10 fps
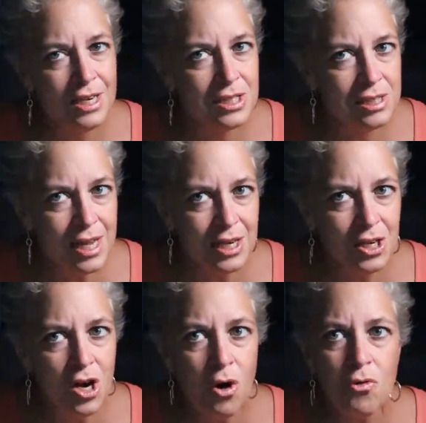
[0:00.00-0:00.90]
It is
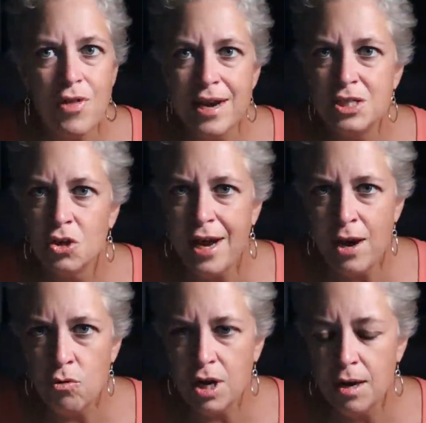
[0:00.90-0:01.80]
letting go. That is your
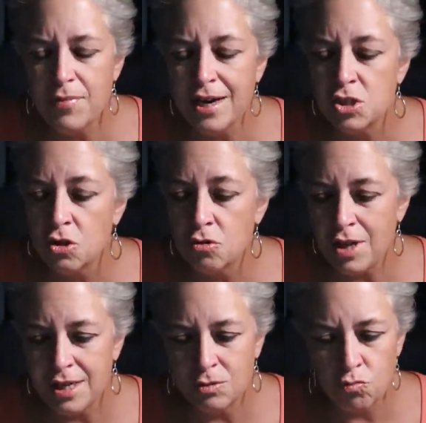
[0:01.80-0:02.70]
outcome. That is
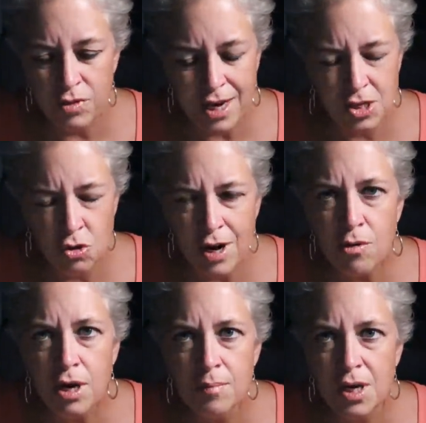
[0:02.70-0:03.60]
your
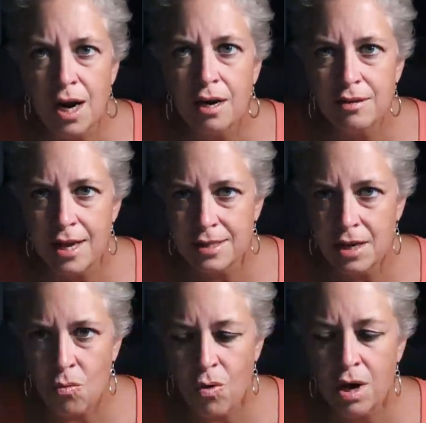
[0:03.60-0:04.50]
outcome card, that
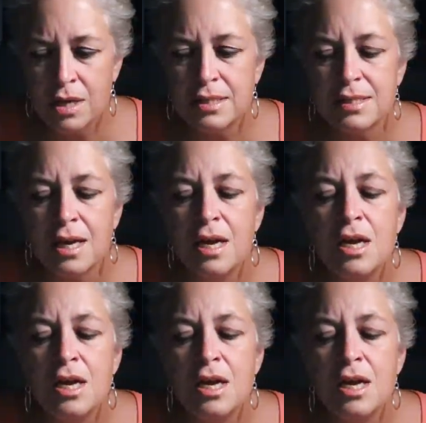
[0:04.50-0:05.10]
Ten of Wands.